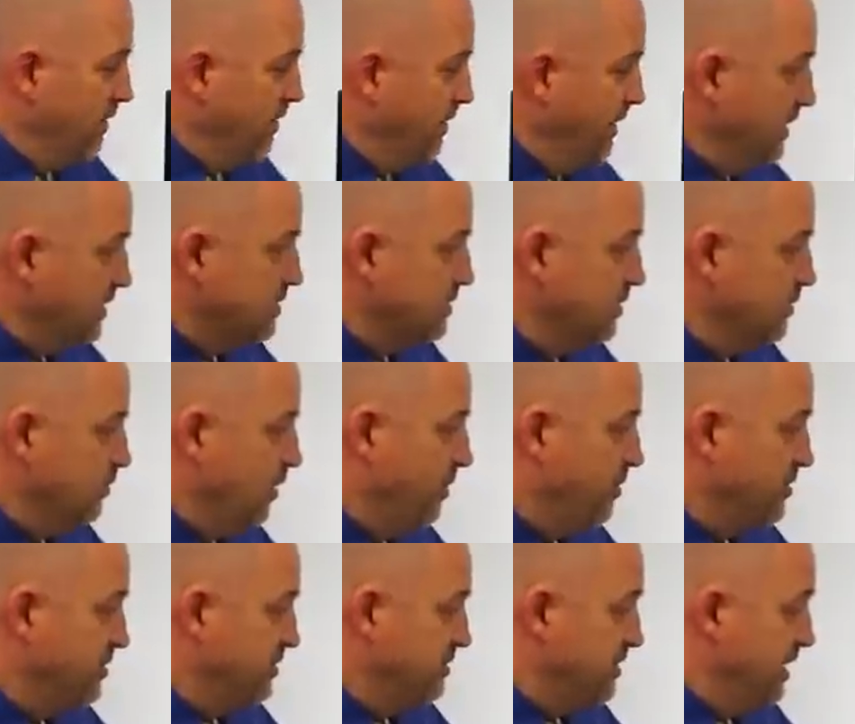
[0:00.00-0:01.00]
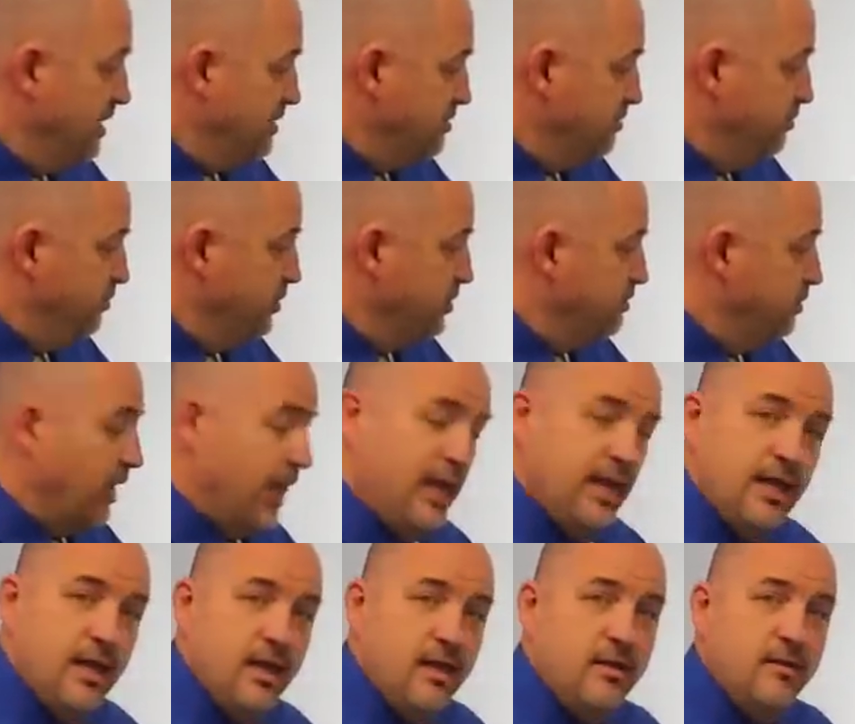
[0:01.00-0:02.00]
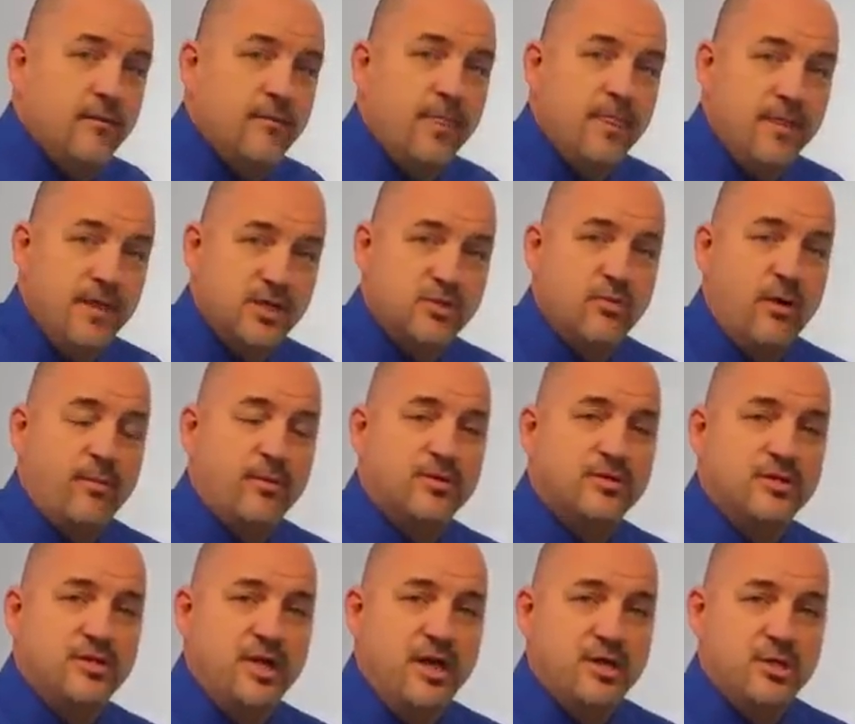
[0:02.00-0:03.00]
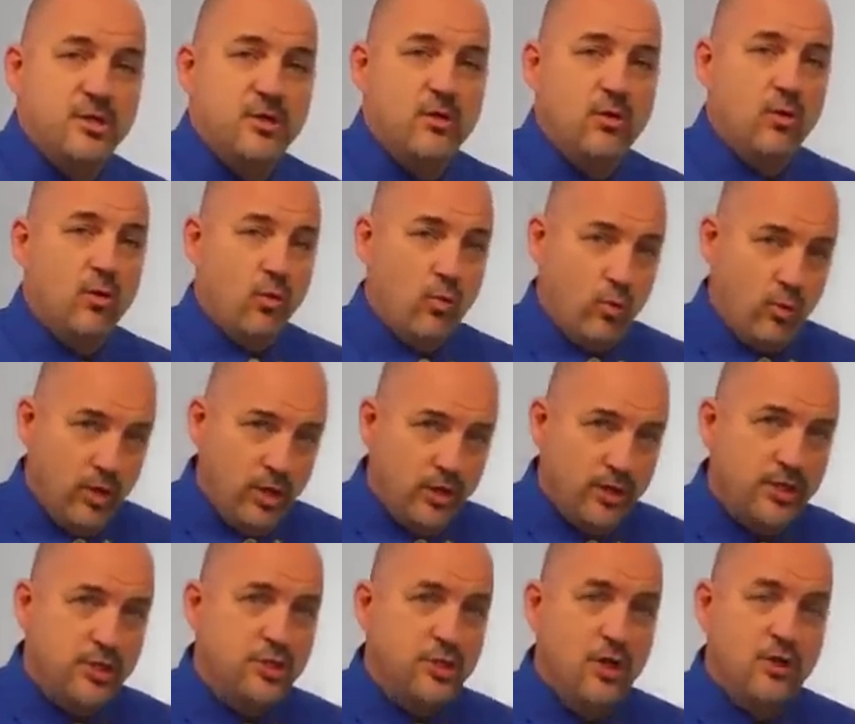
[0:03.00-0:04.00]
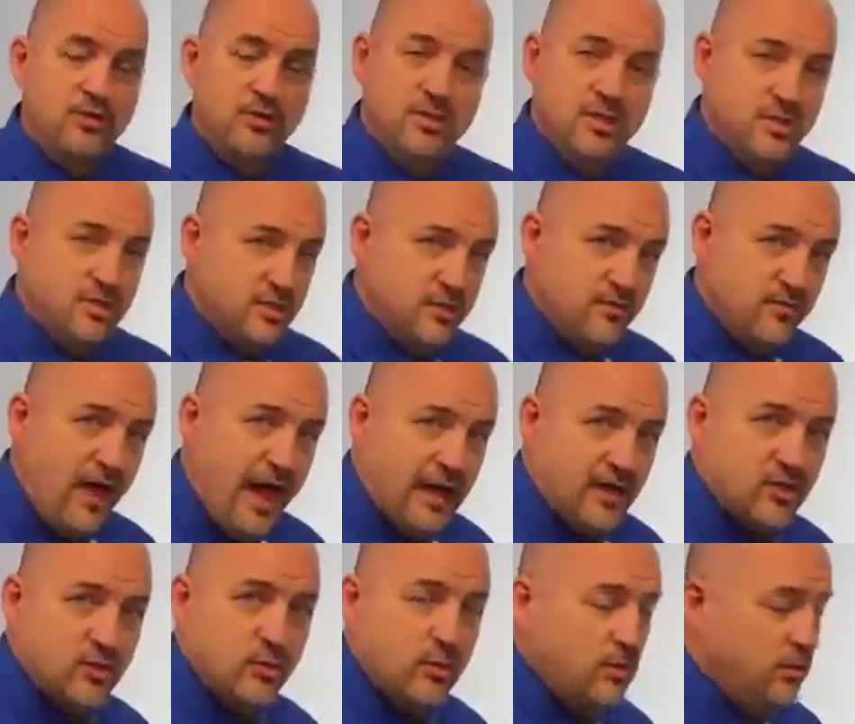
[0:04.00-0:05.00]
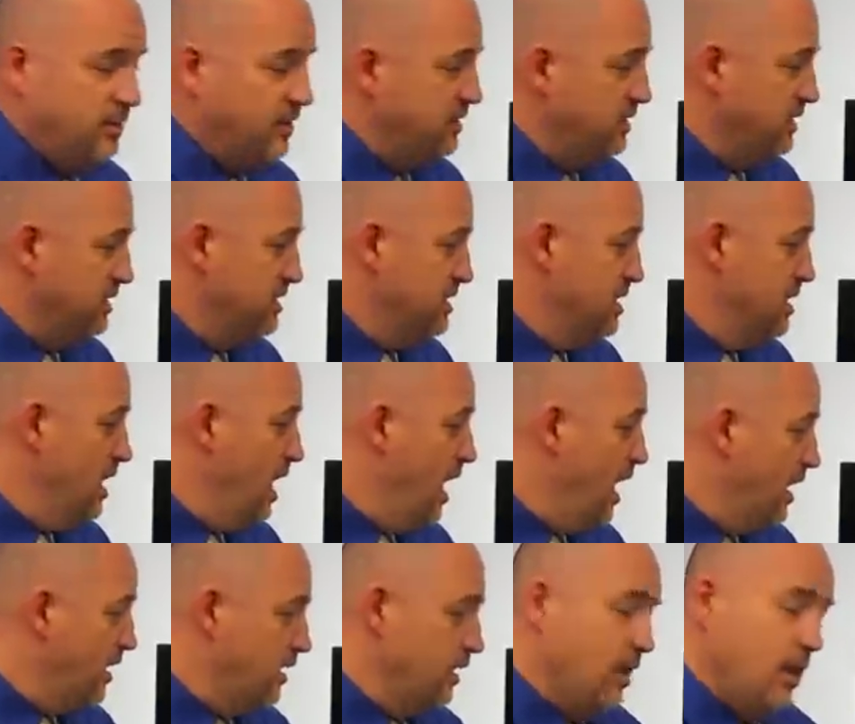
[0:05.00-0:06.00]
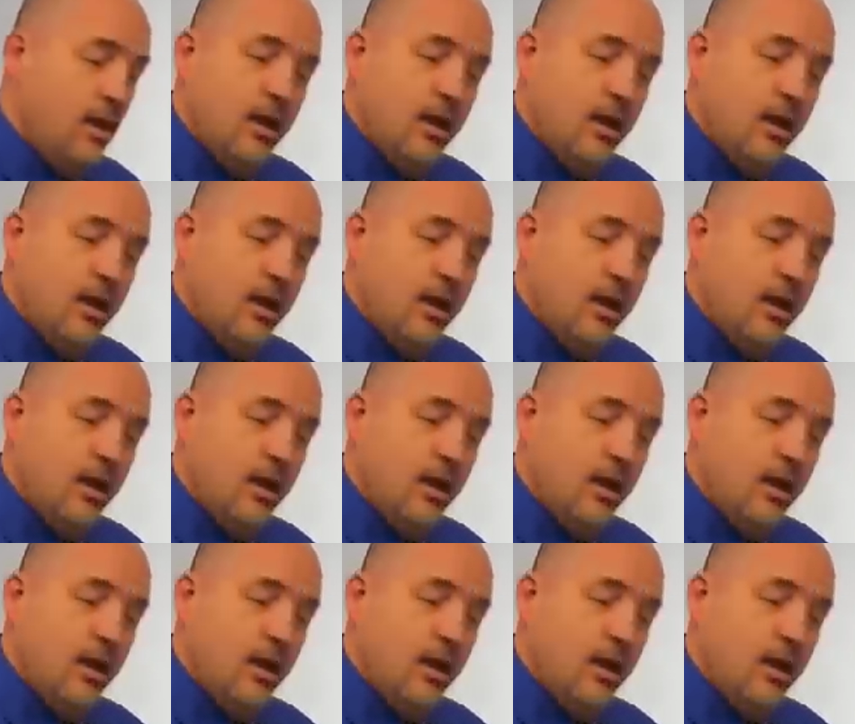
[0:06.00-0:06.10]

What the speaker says: This representation, push play again, this representation really shows, and this is factual, this is not